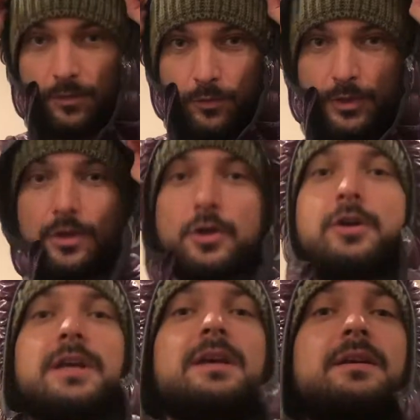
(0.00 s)
with a
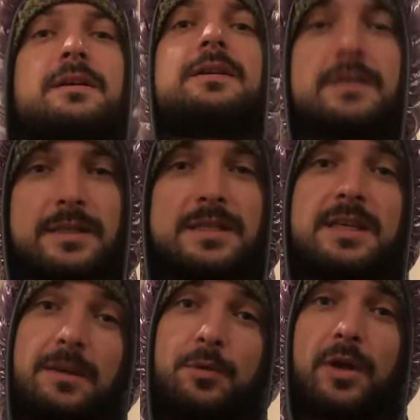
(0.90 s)
hoodie to
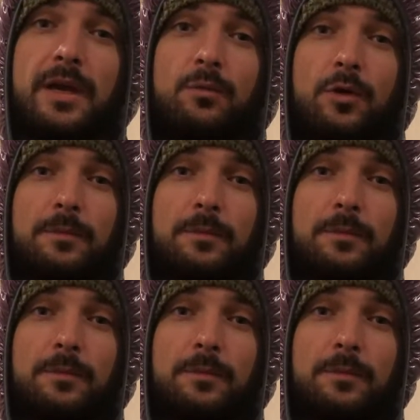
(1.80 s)
keep your head warm.